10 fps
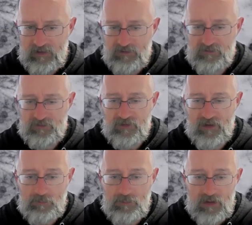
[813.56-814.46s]
So
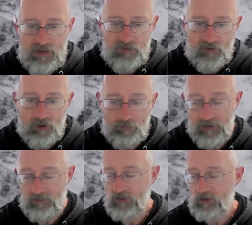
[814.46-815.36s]
that means
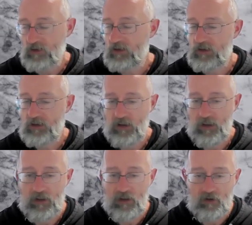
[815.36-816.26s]
chiropractic,
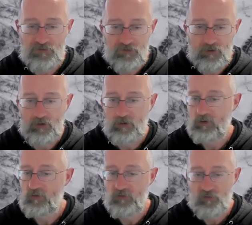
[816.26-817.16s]
osteo,
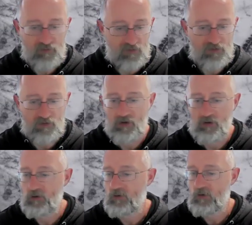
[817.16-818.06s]

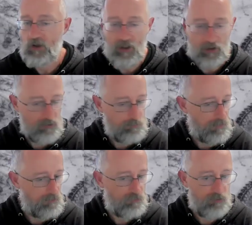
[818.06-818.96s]
physio,
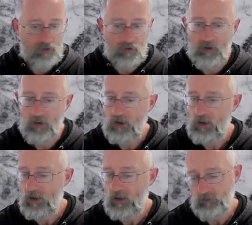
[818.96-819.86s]
acupuncture,
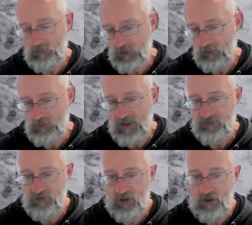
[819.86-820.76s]
remedial
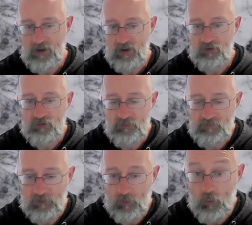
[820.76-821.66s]
massage.
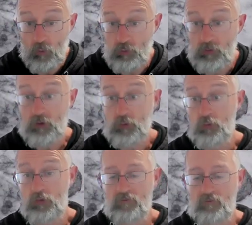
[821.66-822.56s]
They're all really
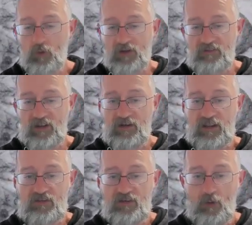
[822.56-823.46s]
good. They've all got
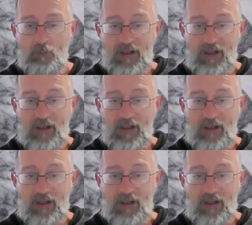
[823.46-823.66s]
techniques to help